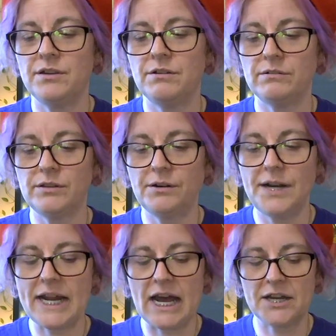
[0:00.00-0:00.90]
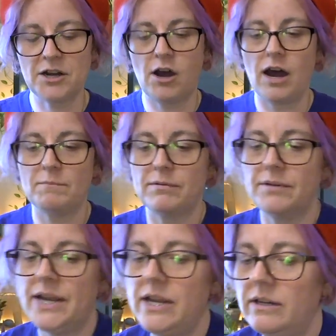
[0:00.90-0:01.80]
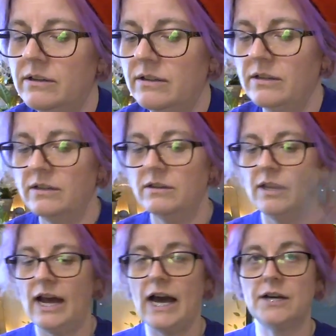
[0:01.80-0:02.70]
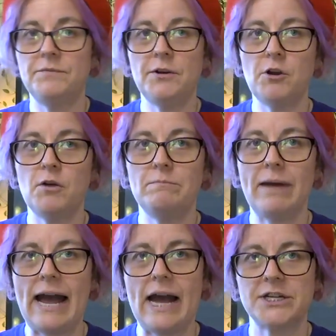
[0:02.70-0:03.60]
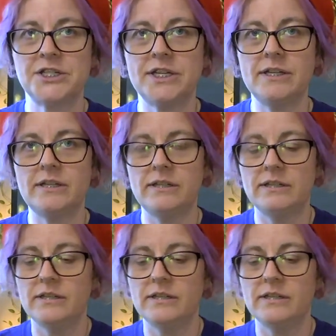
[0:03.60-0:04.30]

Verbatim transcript: you're learning how to operate out of your own passion